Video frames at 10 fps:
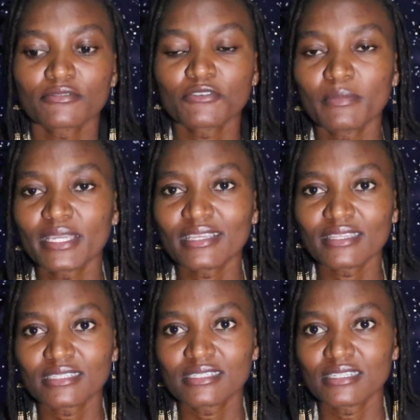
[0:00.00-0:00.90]

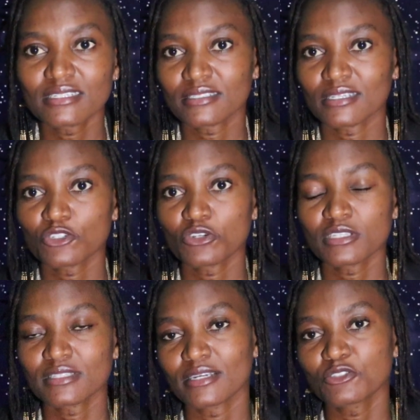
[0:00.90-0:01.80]
making the decisions and
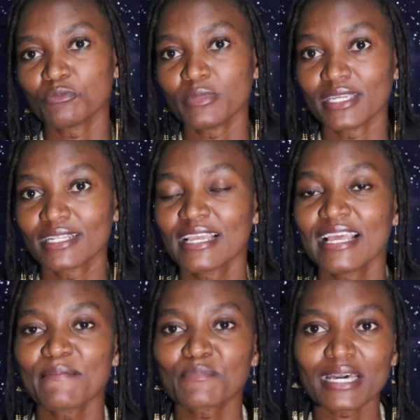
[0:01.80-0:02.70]
choices that you made.
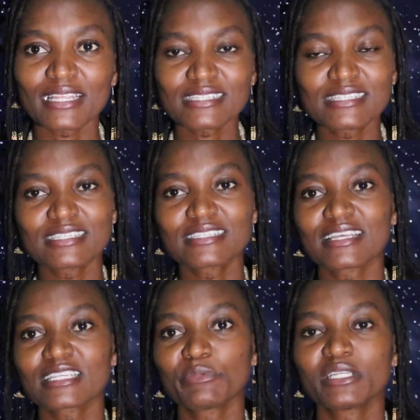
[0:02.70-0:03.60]
Brothers and
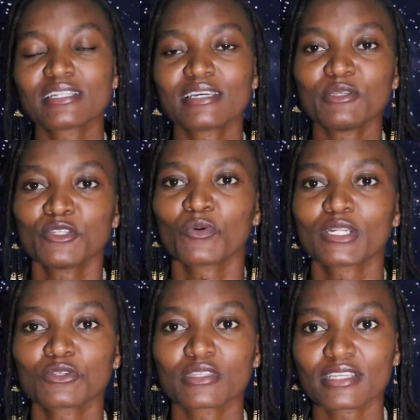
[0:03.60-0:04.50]
sisters, please let me know
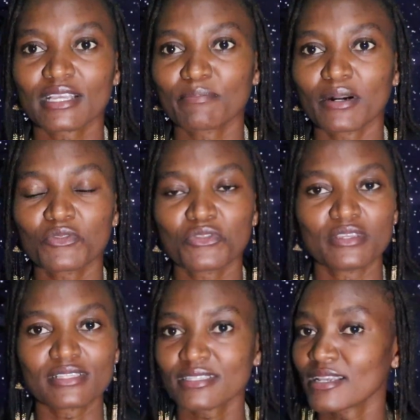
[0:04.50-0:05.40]
what you think about
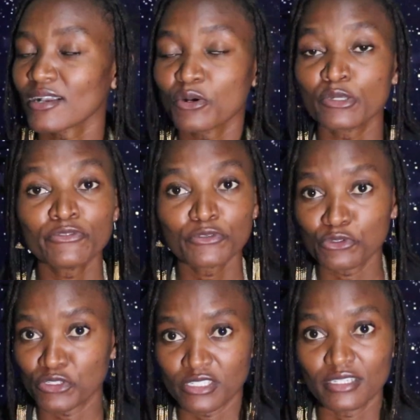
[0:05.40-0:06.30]
this
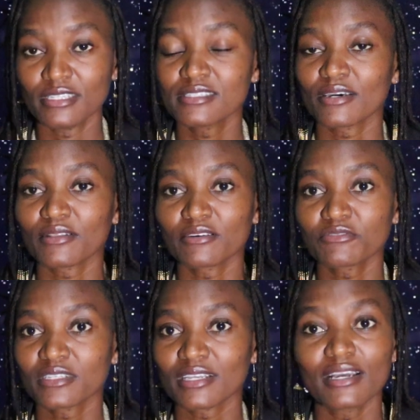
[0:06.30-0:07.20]
confusion in South
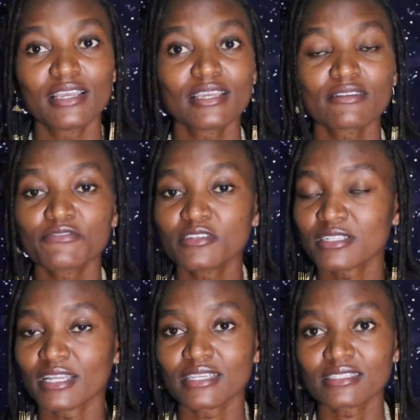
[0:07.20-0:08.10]
Africa.
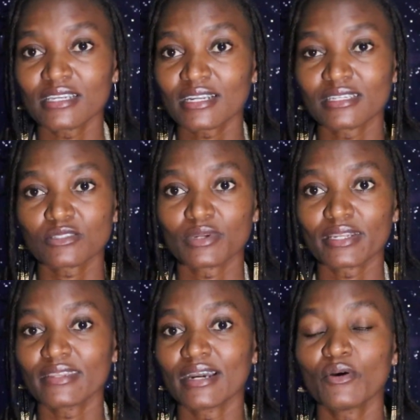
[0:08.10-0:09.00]
Feels like a circus
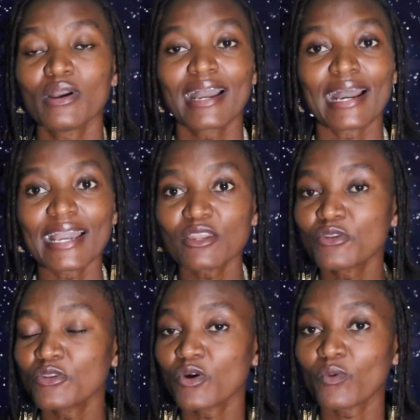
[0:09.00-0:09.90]
right now. I
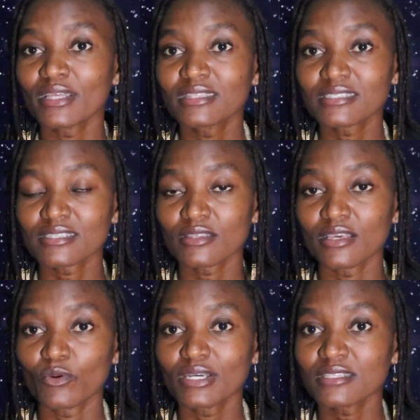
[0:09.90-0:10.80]
don't know what's
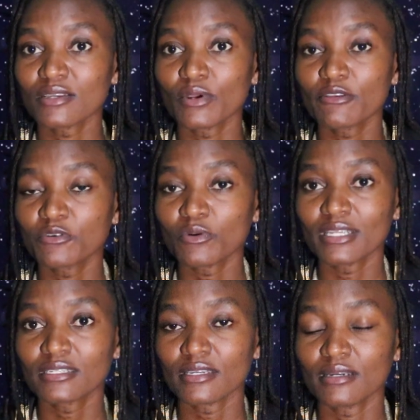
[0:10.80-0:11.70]
the way
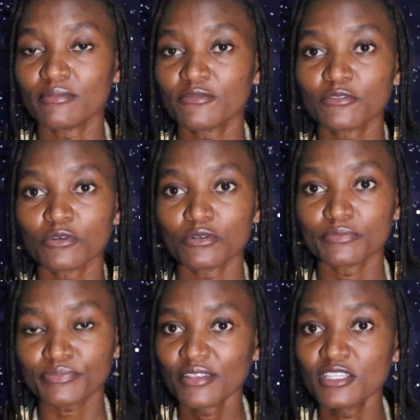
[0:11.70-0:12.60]
forward for
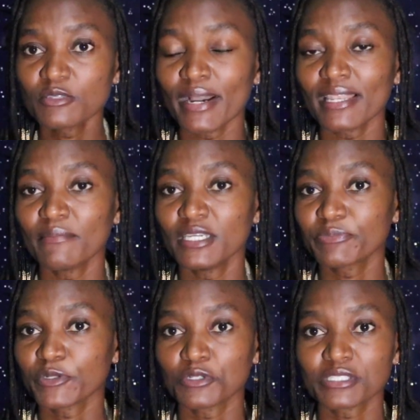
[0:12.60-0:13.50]
this
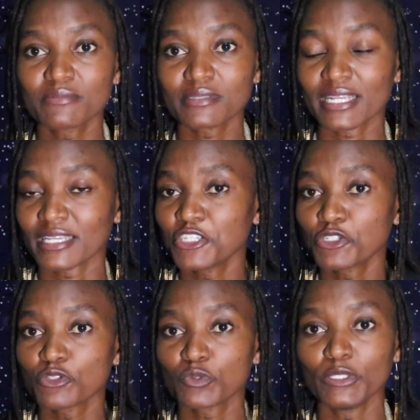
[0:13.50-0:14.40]
parliament, because it seems like
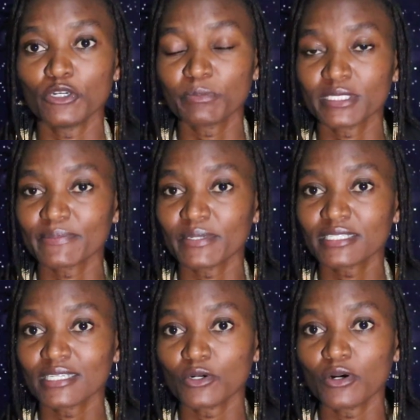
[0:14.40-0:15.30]
issues will not be
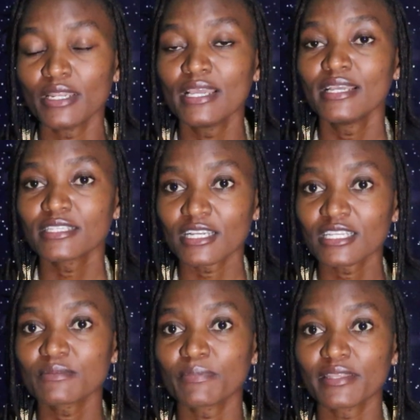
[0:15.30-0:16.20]
debated on
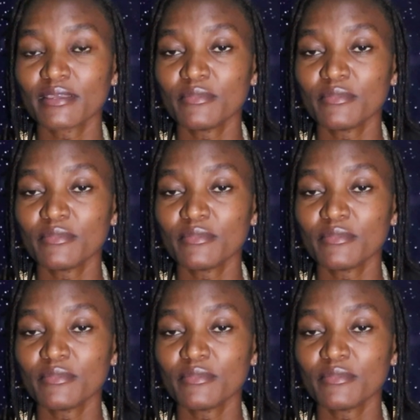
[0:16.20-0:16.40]
just by the